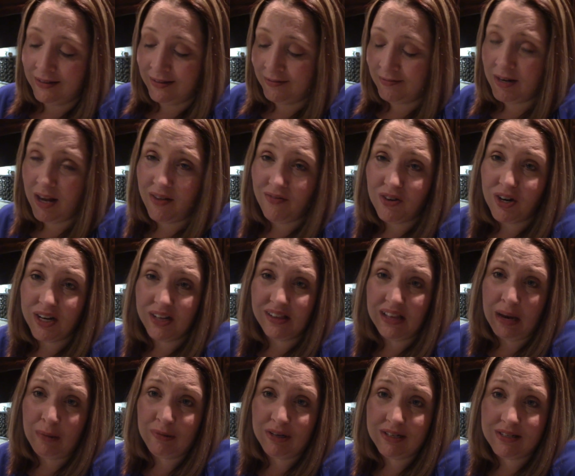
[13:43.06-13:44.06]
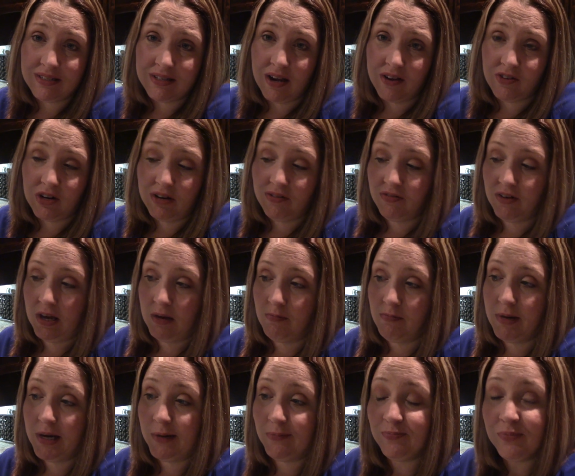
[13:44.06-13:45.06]
Not very glamorous, not very fun,
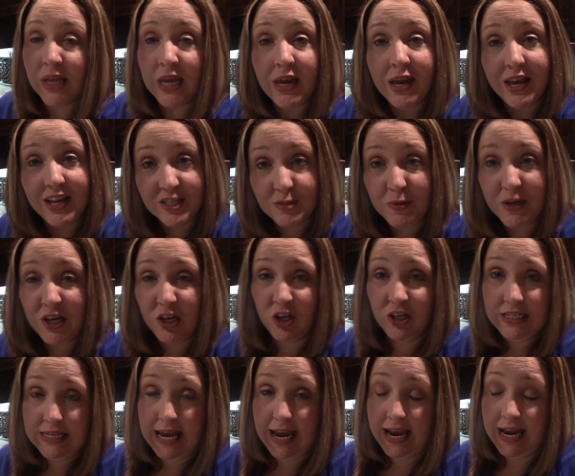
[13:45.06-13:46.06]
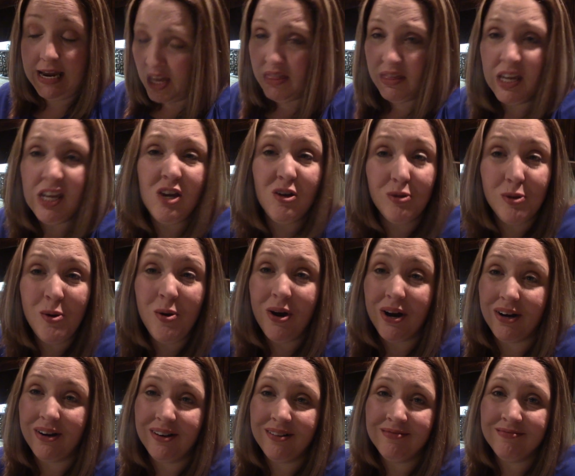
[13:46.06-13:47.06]
but it's been a good day. Thank you,
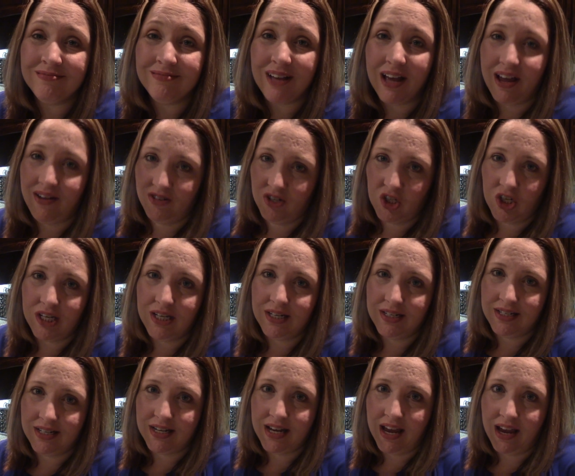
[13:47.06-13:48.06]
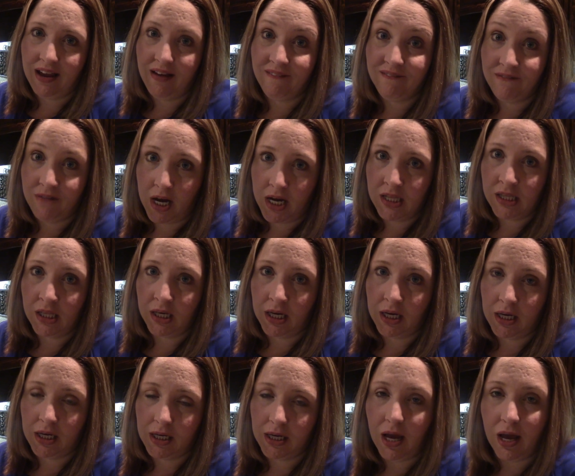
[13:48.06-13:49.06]
Lord. I haven't cheated today.
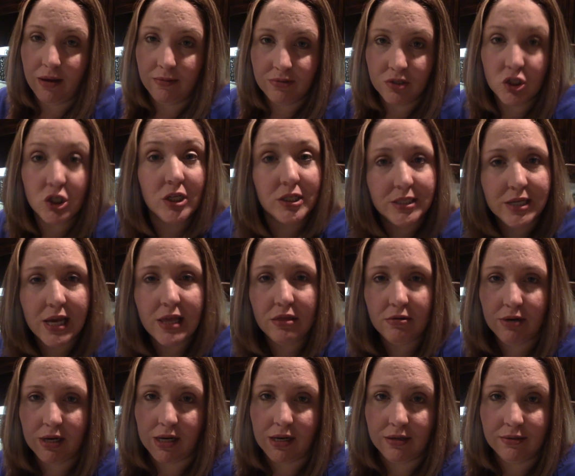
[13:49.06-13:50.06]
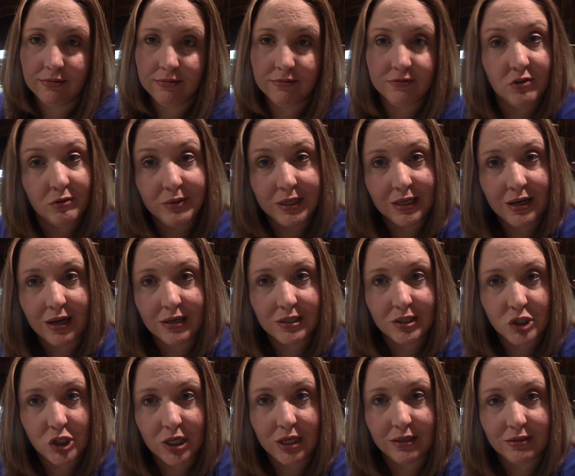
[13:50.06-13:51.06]
Finally, took day 3 for me not to
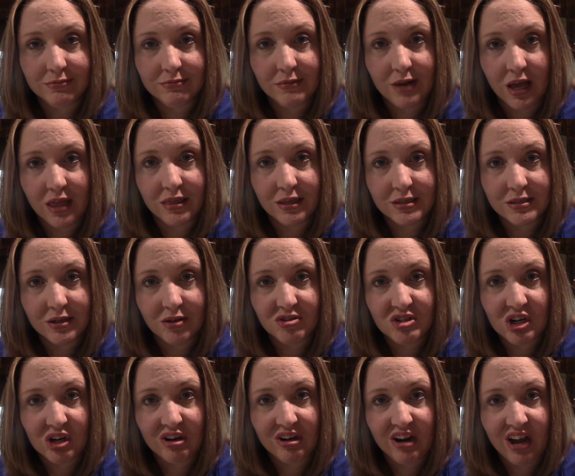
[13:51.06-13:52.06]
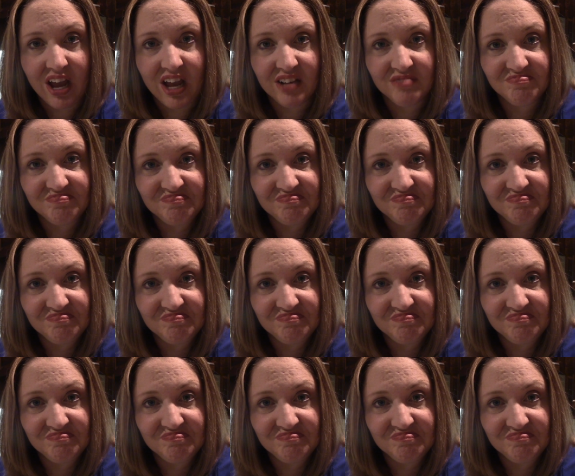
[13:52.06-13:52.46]
cheat on this no sugar diet.